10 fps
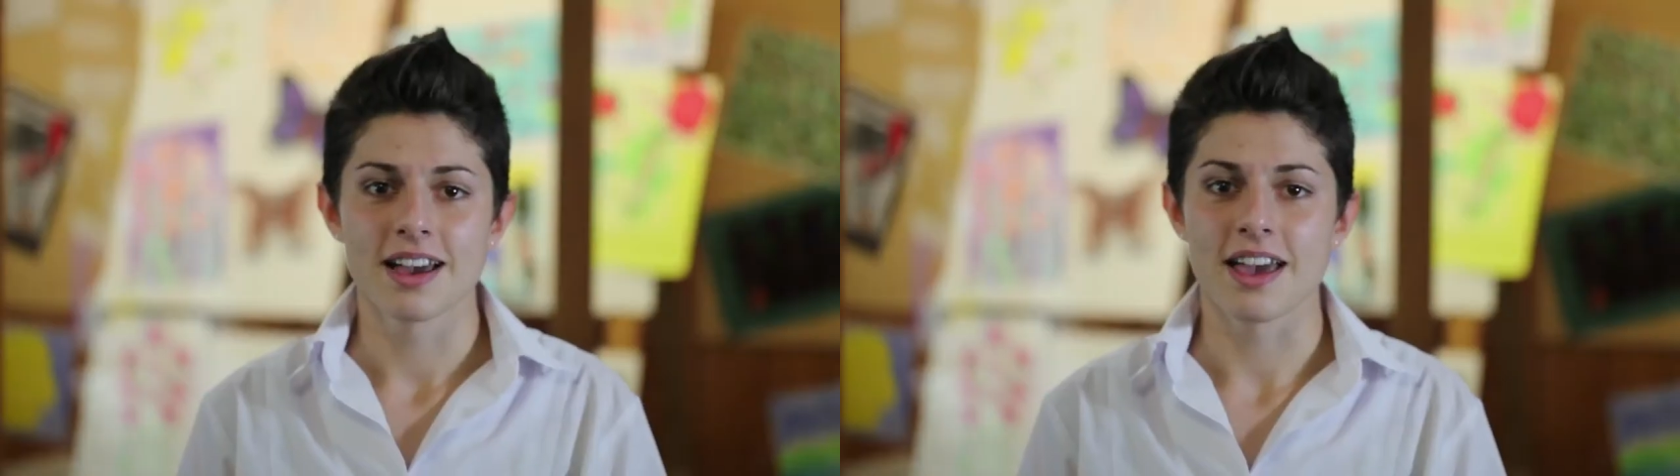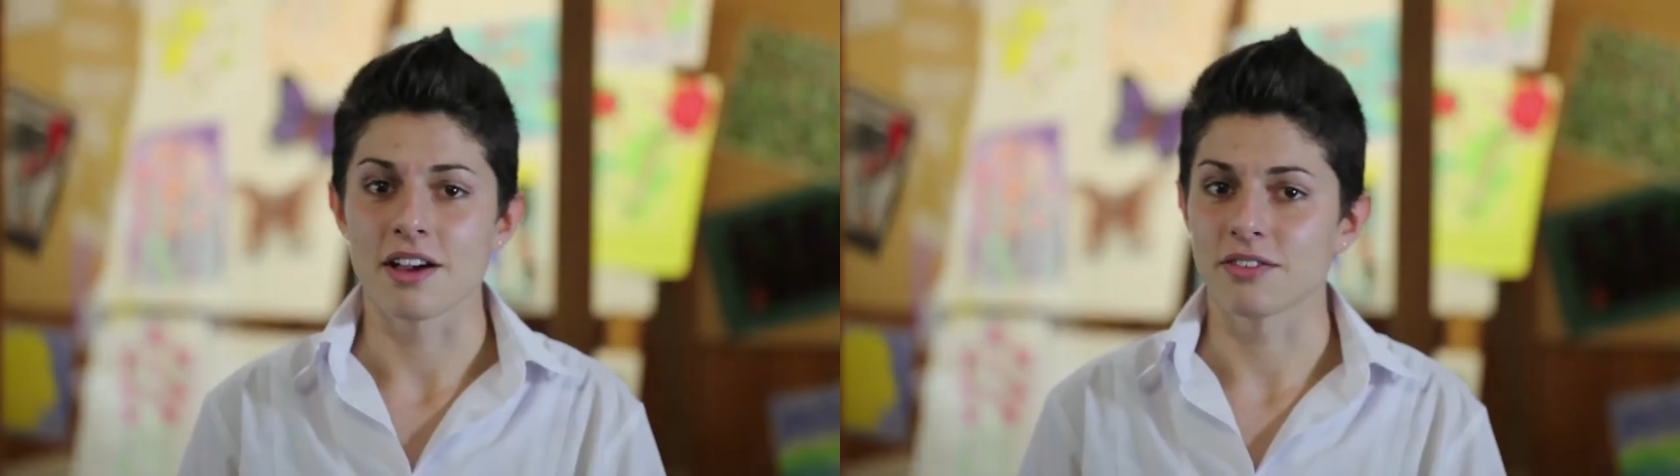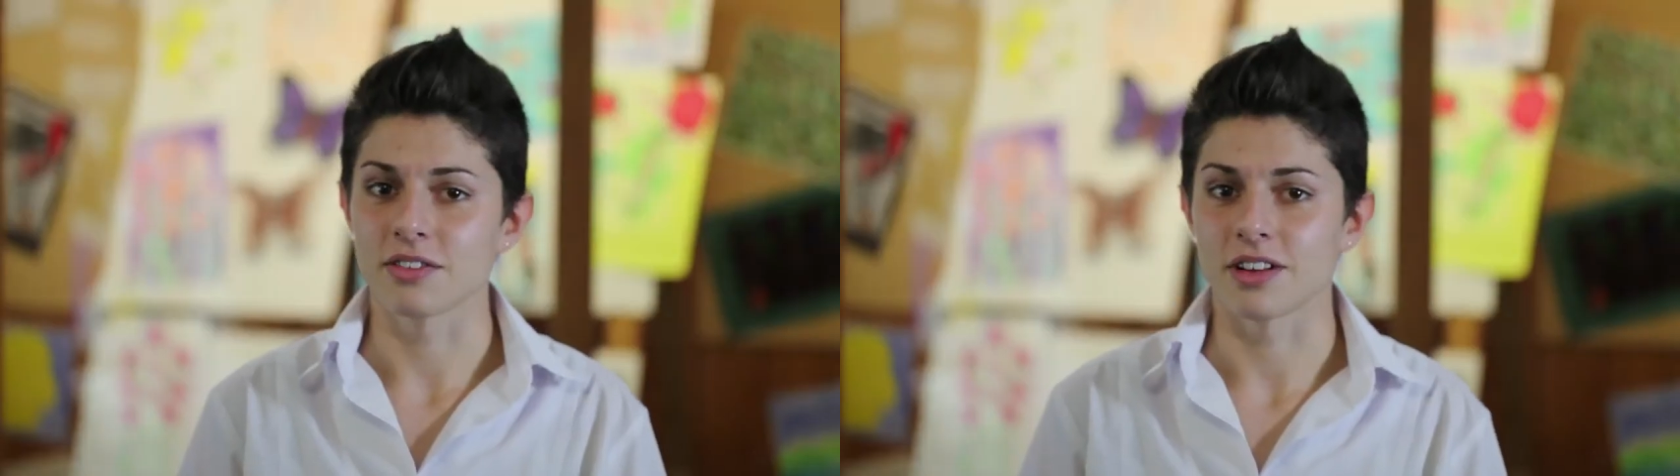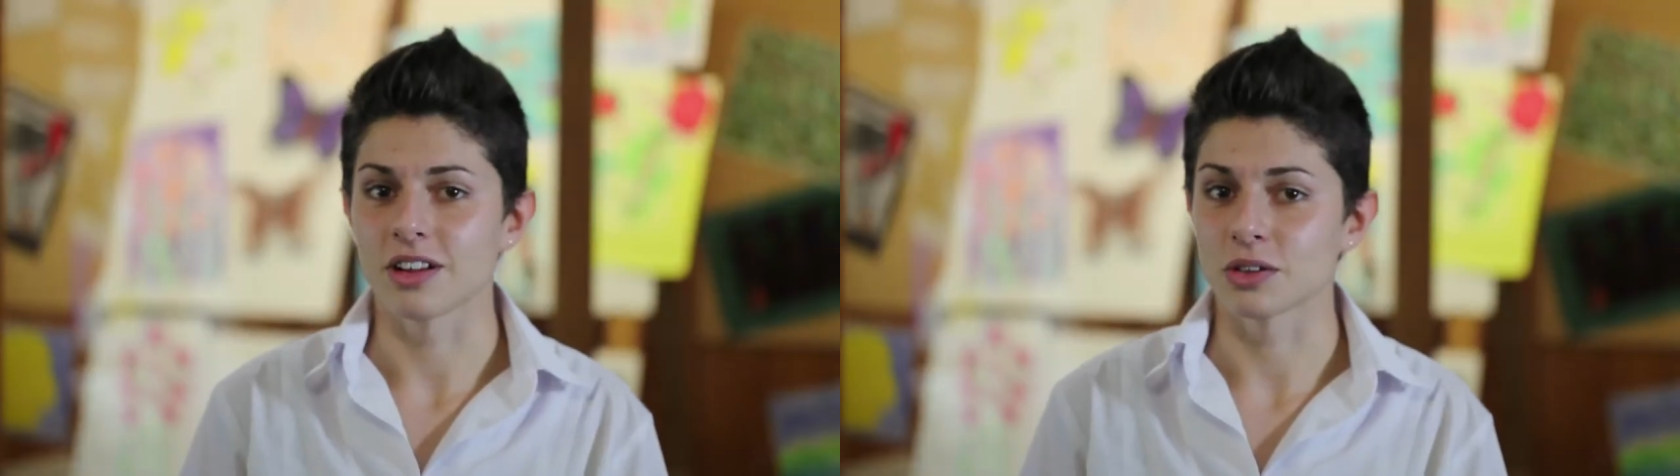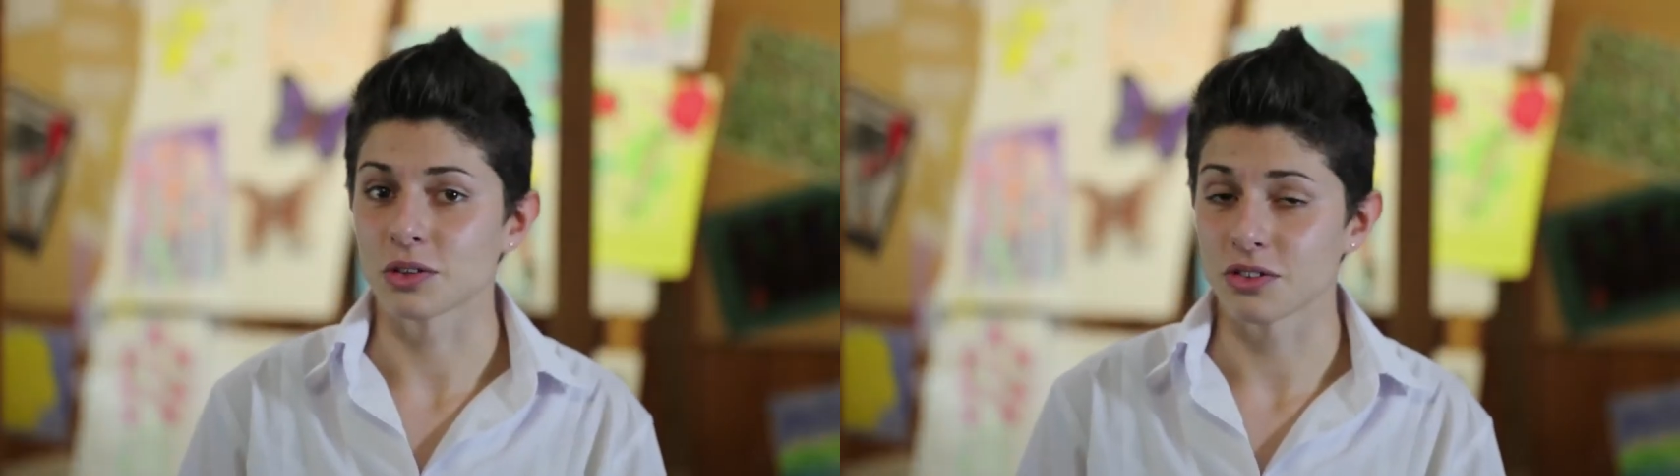have a
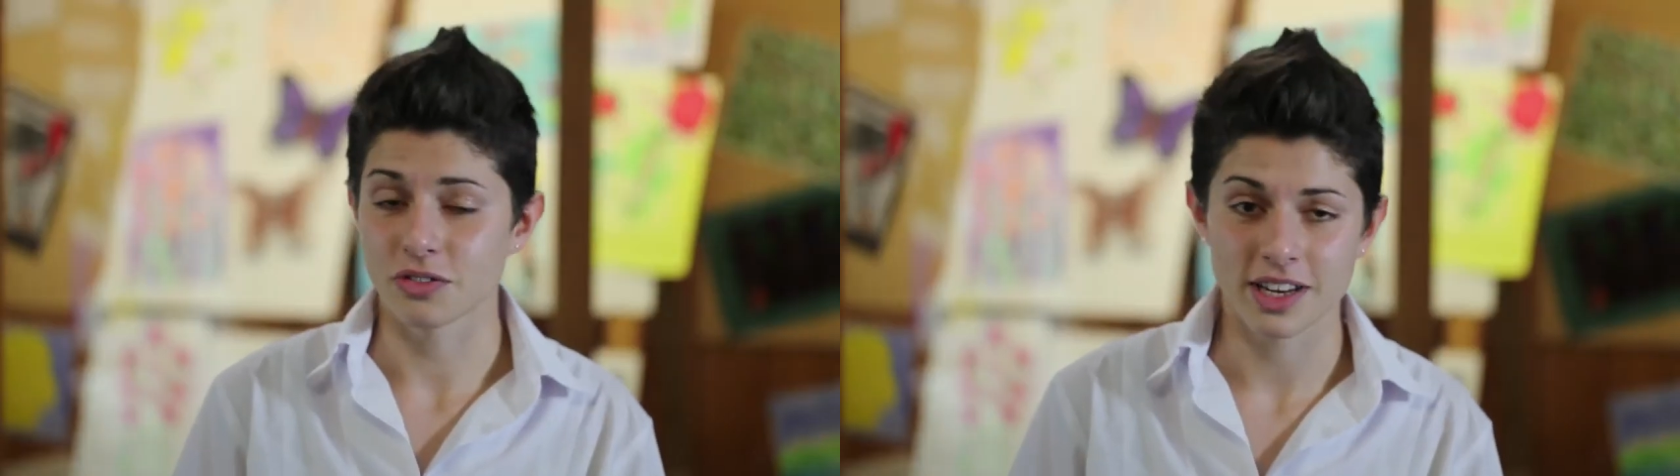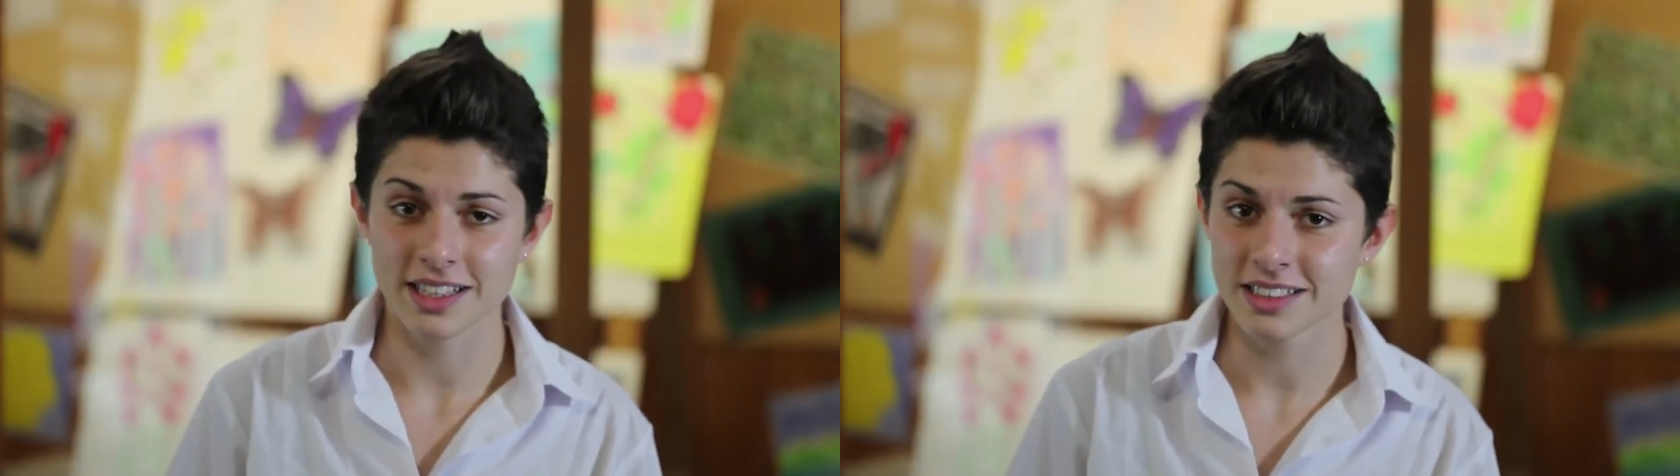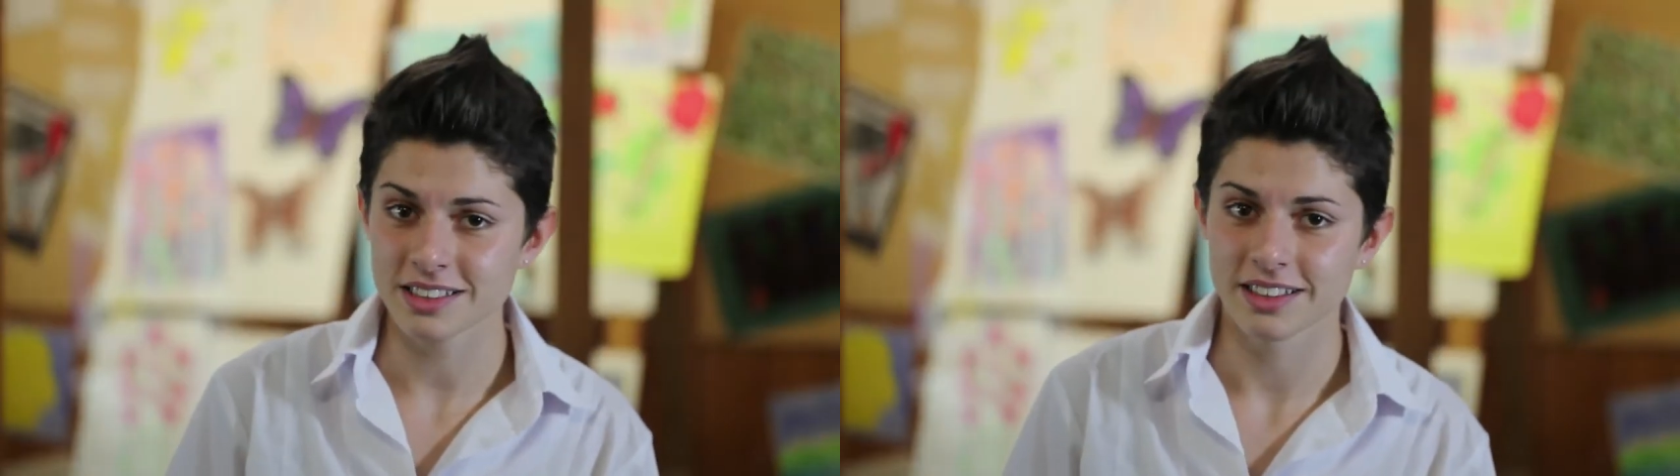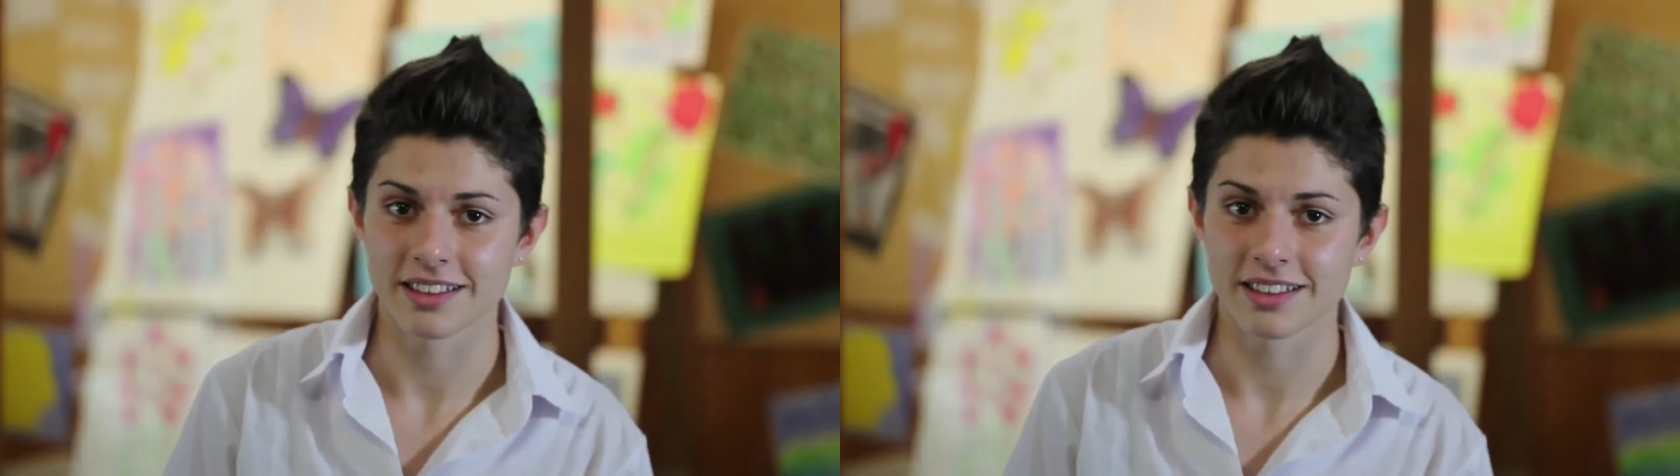lot of friends